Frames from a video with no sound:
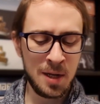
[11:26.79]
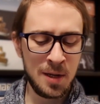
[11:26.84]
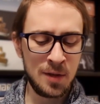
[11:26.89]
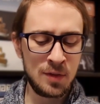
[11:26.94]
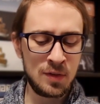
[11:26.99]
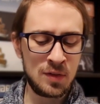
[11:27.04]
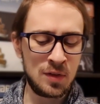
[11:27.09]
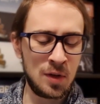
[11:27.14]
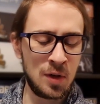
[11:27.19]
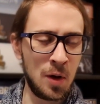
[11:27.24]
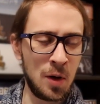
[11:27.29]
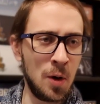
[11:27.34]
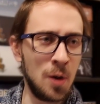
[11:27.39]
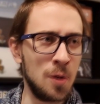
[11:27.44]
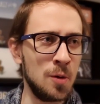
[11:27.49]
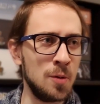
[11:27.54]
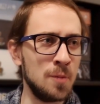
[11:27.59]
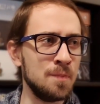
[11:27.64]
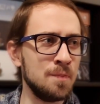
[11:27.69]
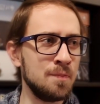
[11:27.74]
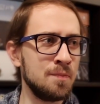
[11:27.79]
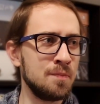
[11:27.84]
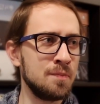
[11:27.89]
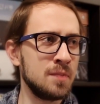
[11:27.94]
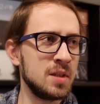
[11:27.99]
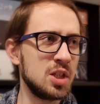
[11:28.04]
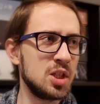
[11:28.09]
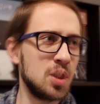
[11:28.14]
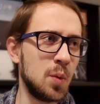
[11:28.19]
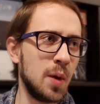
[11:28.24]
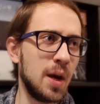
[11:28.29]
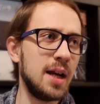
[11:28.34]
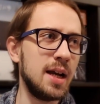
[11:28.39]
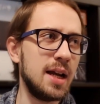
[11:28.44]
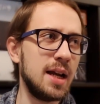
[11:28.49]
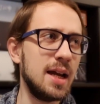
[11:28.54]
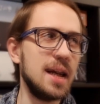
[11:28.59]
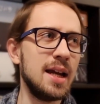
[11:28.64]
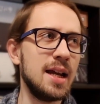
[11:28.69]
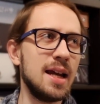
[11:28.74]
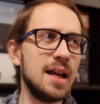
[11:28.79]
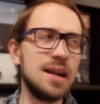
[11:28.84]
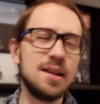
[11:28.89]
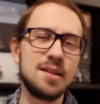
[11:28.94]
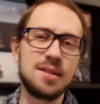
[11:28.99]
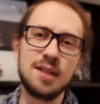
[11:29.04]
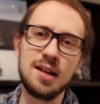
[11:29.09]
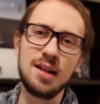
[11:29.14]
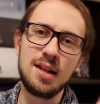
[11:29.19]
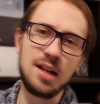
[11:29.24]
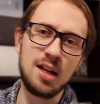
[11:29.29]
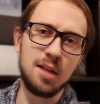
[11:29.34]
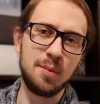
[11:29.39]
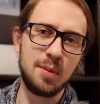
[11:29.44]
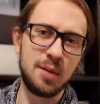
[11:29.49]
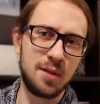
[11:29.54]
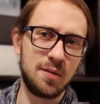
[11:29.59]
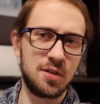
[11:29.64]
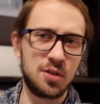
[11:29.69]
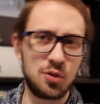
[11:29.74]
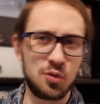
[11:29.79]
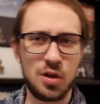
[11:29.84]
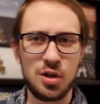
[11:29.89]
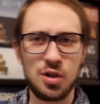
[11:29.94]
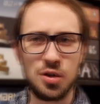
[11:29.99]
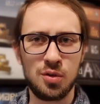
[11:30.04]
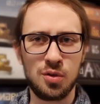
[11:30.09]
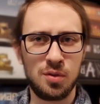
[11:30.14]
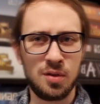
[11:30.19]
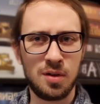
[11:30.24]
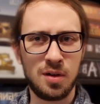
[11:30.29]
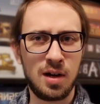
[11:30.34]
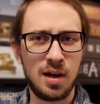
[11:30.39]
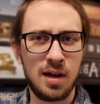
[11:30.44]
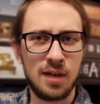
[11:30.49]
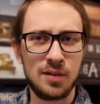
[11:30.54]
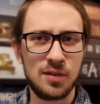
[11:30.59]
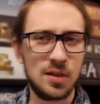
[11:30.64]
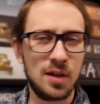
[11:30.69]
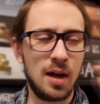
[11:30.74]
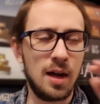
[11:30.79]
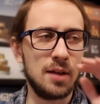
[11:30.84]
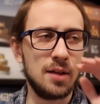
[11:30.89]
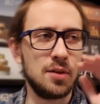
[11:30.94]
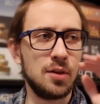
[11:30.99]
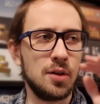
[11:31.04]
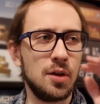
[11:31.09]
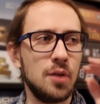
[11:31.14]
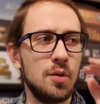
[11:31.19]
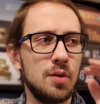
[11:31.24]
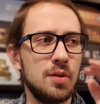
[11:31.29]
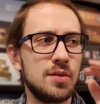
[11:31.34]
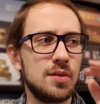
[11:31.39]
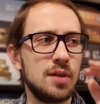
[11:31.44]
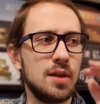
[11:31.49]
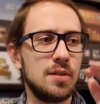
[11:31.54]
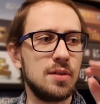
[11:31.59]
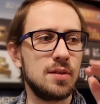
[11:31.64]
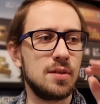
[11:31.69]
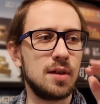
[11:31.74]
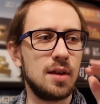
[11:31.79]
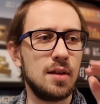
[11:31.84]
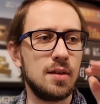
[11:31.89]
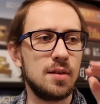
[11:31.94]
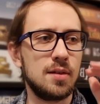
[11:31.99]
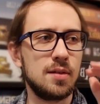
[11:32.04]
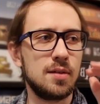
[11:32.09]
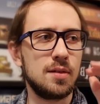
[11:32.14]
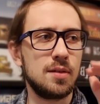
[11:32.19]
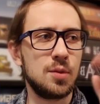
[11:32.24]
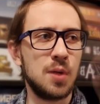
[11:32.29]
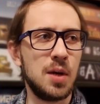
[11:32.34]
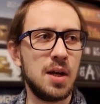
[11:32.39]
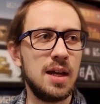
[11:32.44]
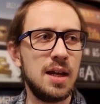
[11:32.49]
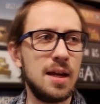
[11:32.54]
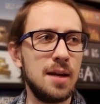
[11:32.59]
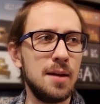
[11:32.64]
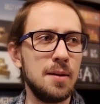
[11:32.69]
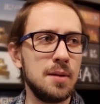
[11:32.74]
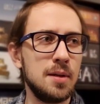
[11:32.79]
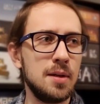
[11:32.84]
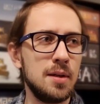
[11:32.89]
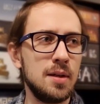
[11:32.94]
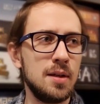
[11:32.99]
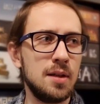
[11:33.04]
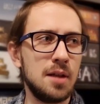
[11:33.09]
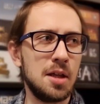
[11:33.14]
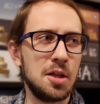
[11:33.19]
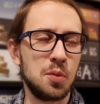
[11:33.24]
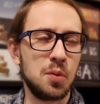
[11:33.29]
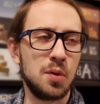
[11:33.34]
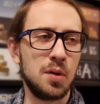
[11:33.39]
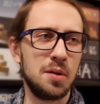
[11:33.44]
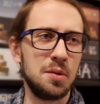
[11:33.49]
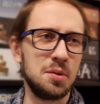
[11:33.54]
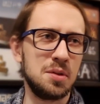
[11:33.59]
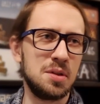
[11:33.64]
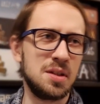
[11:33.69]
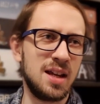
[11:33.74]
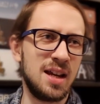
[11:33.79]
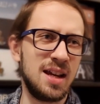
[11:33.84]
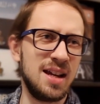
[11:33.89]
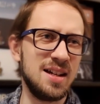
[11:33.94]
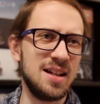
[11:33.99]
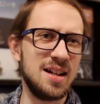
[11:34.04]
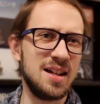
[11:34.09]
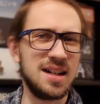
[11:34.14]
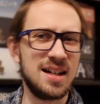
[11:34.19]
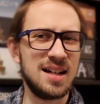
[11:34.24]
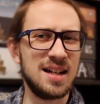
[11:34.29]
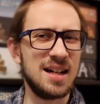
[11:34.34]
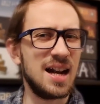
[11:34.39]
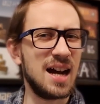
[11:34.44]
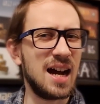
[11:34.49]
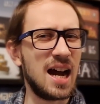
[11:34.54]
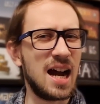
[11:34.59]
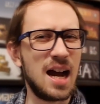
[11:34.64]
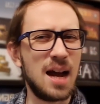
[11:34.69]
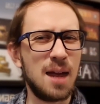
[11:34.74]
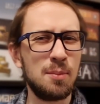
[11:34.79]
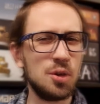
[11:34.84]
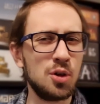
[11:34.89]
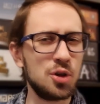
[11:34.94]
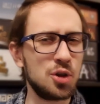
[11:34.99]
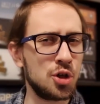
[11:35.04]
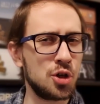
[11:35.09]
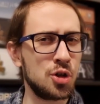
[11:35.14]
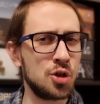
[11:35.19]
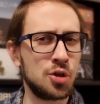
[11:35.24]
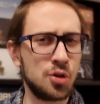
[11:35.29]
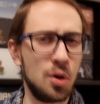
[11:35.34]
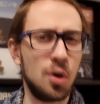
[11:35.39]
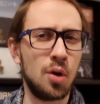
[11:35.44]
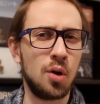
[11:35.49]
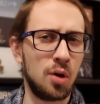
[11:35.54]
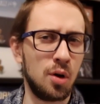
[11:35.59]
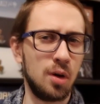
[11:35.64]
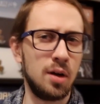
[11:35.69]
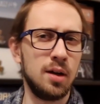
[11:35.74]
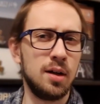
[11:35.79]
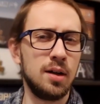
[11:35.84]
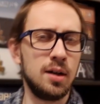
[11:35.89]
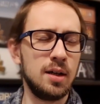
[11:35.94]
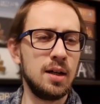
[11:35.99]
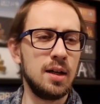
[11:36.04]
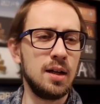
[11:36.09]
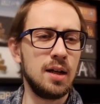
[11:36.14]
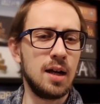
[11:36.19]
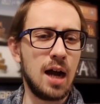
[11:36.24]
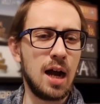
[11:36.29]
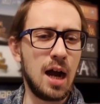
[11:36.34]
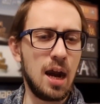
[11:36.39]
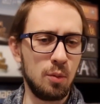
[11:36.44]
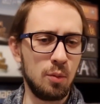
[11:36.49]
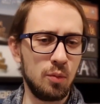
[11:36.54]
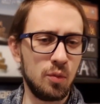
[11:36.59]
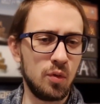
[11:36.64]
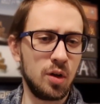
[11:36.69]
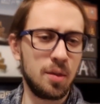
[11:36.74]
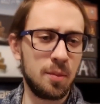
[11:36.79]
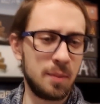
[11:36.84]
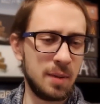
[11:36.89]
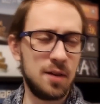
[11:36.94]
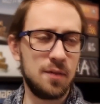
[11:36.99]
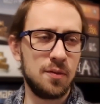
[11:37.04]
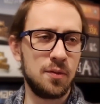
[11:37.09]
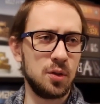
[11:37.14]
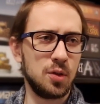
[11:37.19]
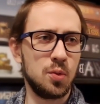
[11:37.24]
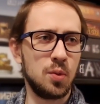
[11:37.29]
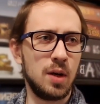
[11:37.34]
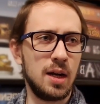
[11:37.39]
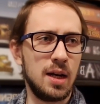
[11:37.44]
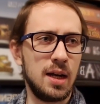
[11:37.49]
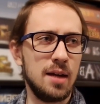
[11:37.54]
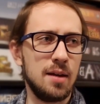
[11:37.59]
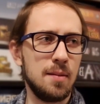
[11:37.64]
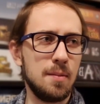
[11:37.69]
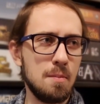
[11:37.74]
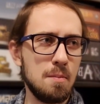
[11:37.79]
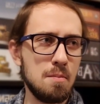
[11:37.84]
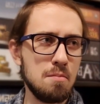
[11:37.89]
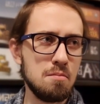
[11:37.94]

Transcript: So 20 is a little bit of a stretch on the higher side. You know, it's 20. That's where I would say I'm not sure I would recommend it for 20.